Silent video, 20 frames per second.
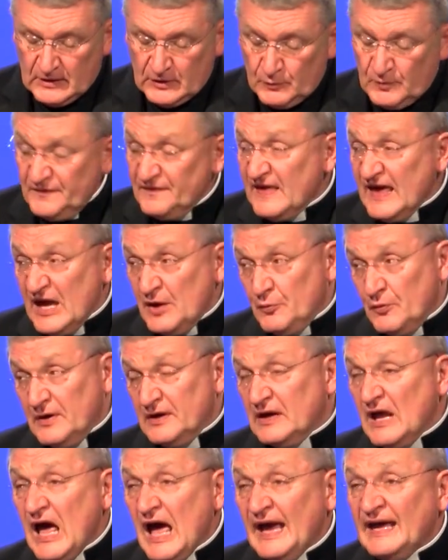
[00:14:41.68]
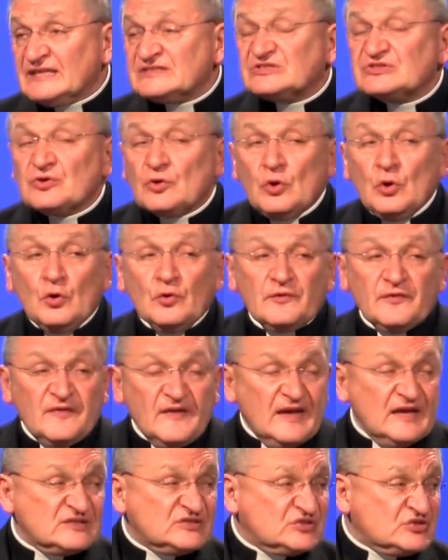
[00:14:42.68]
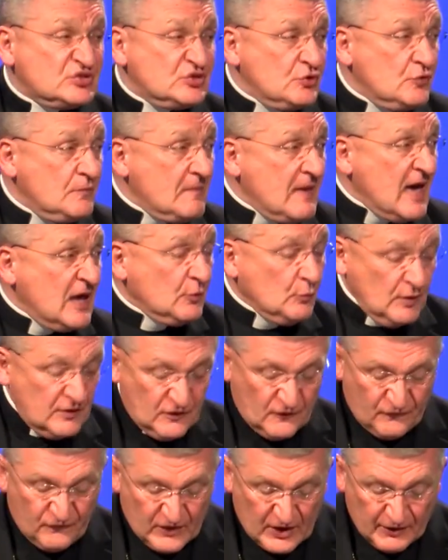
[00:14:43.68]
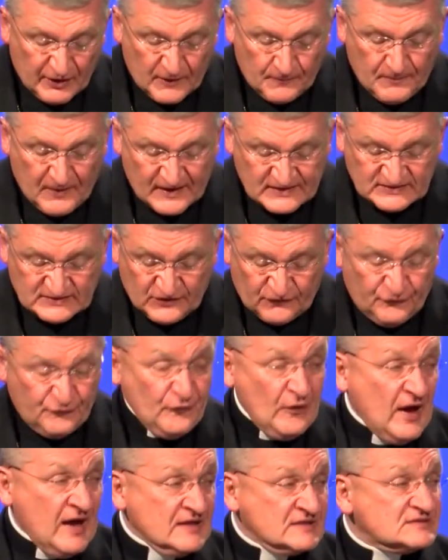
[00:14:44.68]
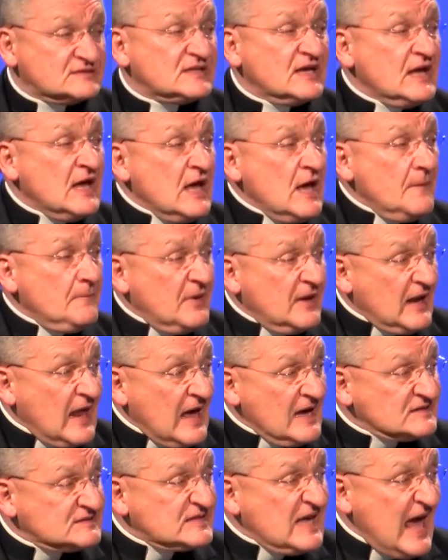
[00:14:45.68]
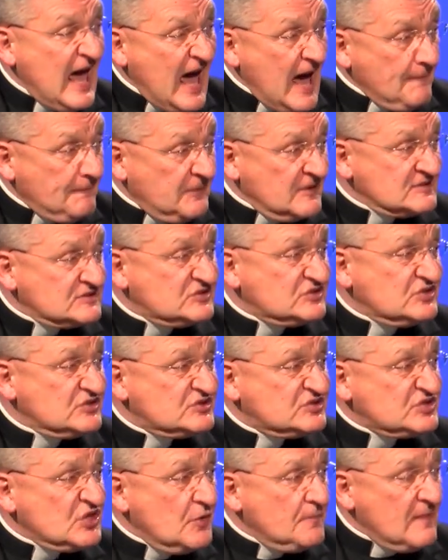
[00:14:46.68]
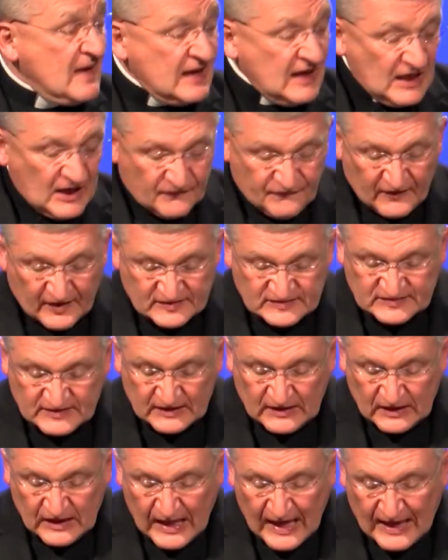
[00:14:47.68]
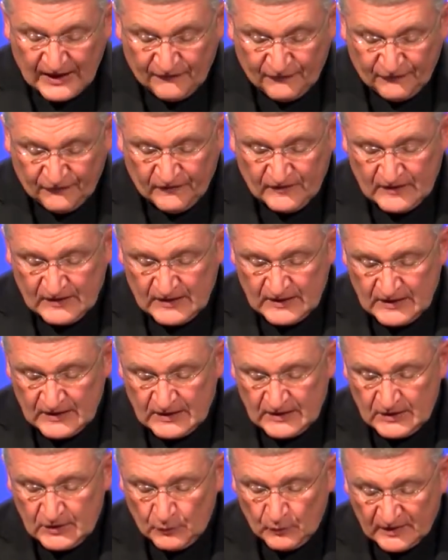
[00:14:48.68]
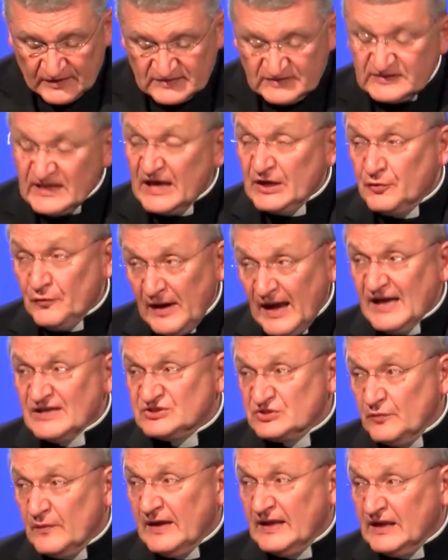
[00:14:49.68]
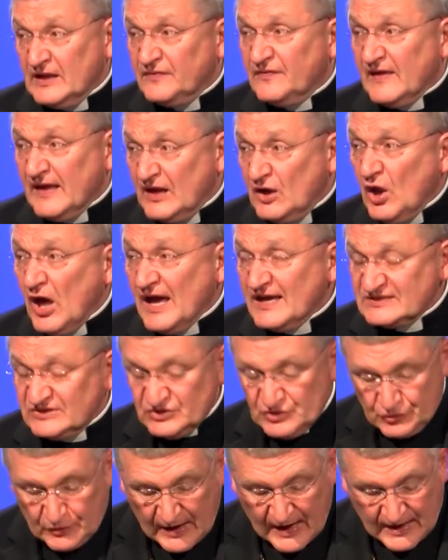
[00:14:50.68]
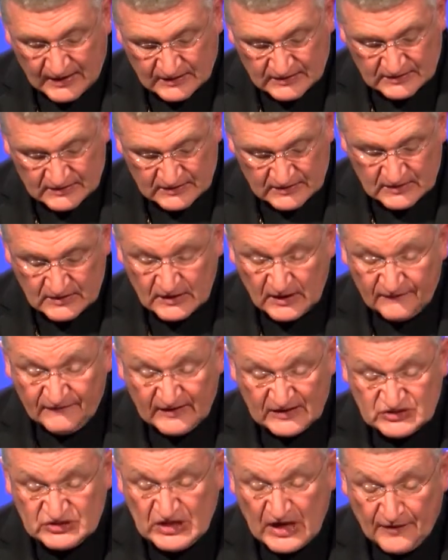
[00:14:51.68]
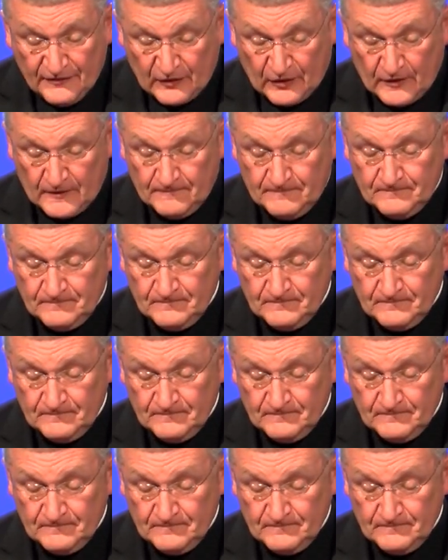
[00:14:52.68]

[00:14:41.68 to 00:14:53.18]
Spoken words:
When they were in high school, these two men were the very best of friends. But as happens to so many of us in life, once they graduated, they lost track of each other.